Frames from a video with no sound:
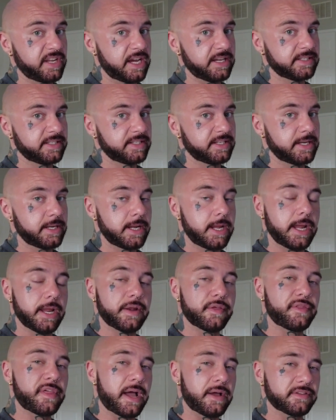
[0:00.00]
test
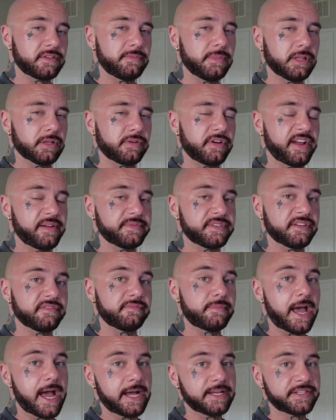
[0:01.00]
and 1,000 milligrams
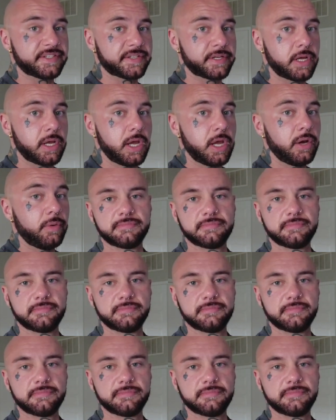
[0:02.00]
of mast.